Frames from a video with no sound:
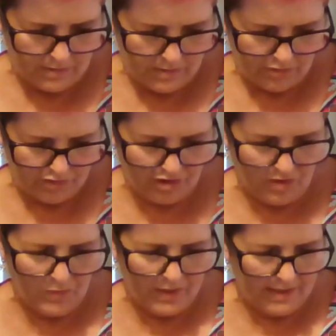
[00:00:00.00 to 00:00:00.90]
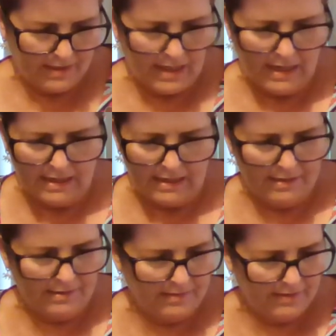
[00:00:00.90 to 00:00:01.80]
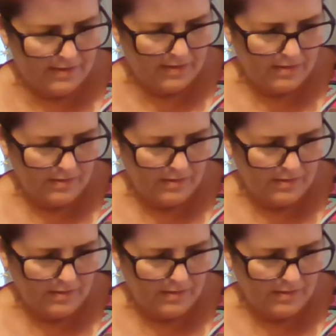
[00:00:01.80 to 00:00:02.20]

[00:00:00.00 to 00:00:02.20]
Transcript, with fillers: sewing and